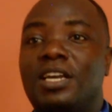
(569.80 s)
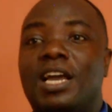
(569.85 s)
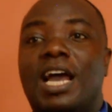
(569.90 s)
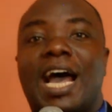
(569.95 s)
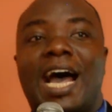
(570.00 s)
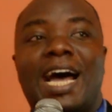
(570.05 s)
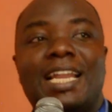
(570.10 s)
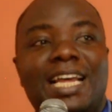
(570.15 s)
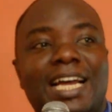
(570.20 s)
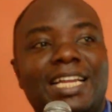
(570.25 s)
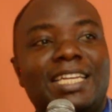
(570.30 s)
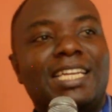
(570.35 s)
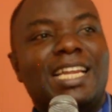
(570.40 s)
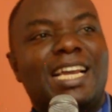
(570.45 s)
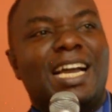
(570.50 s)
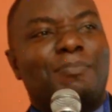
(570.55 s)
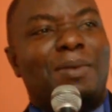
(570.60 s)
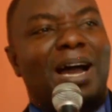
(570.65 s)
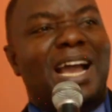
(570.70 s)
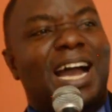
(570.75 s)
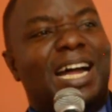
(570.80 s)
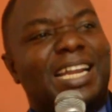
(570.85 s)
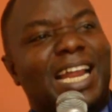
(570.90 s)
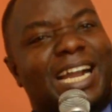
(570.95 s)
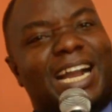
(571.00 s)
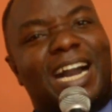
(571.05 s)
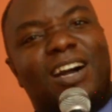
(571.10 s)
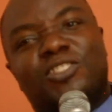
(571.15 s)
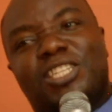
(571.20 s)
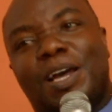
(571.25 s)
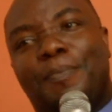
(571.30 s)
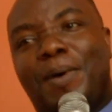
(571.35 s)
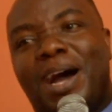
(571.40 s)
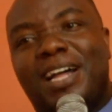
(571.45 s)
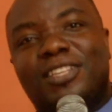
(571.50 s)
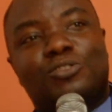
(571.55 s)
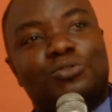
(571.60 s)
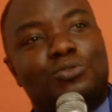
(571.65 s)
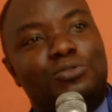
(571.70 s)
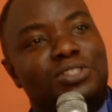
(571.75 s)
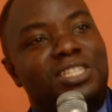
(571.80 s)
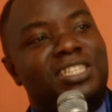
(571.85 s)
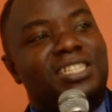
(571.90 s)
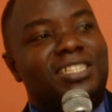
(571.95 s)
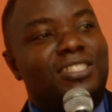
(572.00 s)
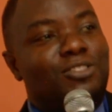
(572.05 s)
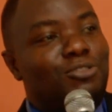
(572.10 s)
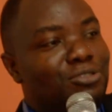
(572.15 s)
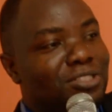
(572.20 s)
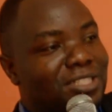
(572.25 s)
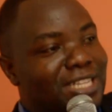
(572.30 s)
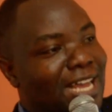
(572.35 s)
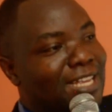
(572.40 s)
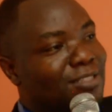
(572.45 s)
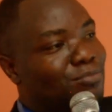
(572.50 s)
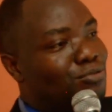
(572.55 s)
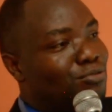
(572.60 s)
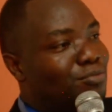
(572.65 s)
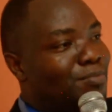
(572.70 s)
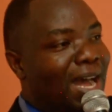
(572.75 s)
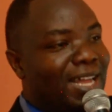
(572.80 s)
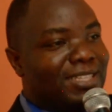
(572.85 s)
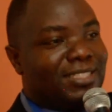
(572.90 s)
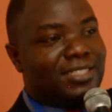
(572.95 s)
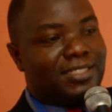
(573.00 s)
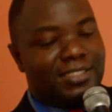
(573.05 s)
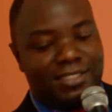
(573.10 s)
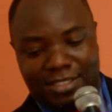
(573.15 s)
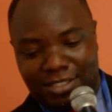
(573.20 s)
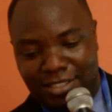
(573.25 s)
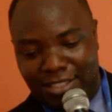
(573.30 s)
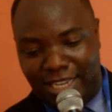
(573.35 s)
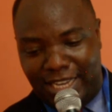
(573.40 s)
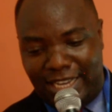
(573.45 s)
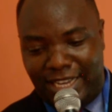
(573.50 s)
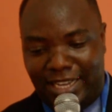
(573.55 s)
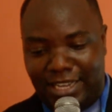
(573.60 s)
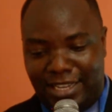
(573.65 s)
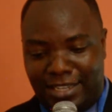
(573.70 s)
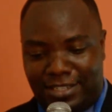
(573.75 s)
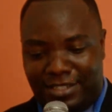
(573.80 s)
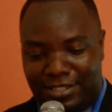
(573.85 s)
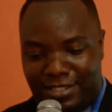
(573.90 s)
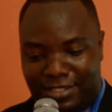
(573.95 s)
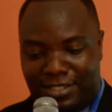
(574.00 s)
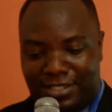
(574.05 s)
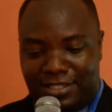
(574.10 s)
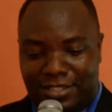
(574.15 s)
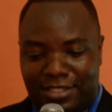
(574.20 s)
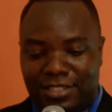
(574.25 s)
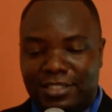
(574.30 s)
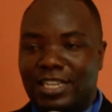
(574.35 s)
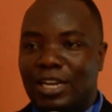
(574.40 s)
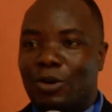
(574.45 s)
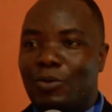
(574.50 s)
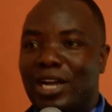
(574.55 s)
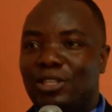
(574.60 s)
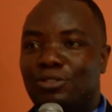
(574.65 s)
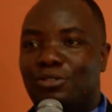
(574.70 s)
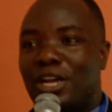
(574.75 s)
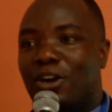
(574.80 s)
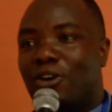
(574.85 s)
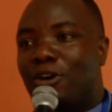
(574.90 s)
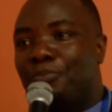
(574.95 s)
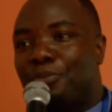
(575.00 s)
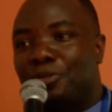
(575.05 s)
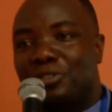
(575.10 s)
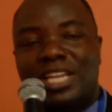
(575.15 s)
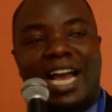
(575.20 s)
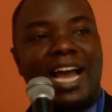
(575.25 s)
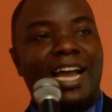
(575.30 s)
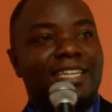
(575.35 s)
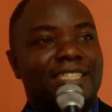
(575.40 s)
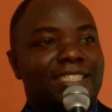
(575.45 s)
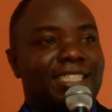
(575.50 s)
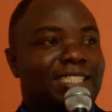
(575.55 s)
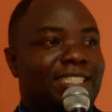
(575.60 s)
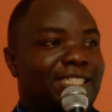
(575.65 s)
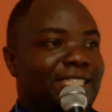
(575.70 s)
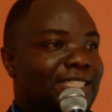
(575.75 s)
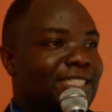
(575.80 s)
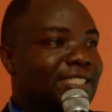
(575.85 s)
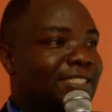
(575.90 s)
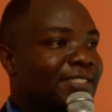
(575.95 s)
And then my other counterparts who didn't use textbook, but they went to the computer and did it.